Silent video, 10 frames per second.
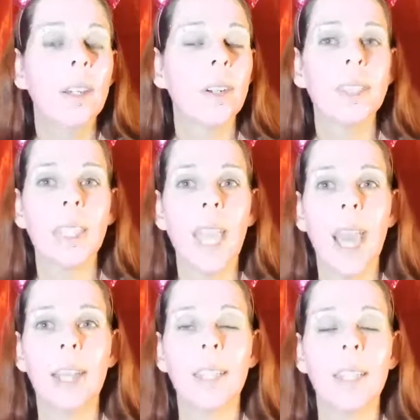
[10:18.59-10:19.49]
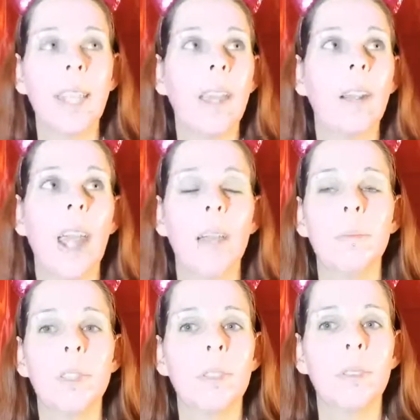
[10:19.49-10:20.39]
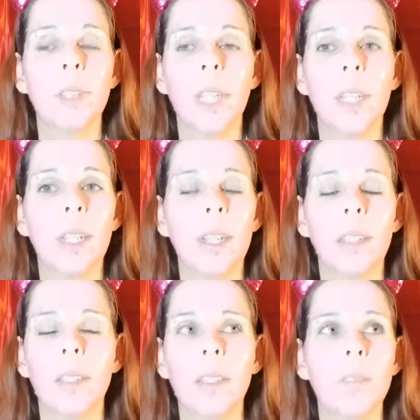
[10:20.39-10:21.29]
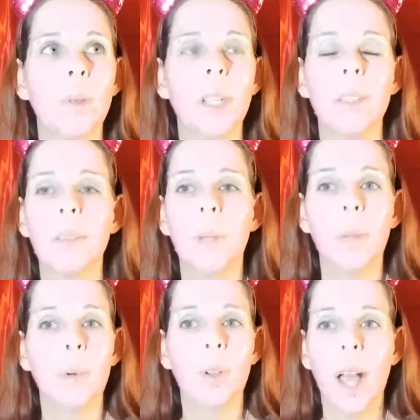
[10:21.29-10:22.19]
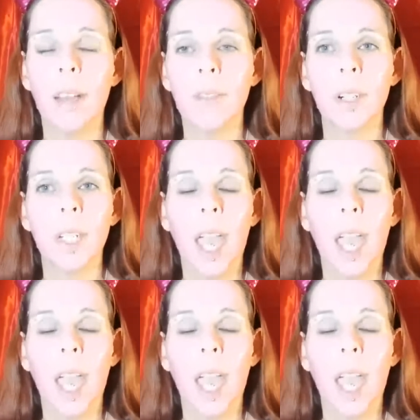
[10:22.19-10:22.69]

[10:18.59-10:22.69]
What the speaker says: Chris and Kathy, they are absolutely the sweetest people ever.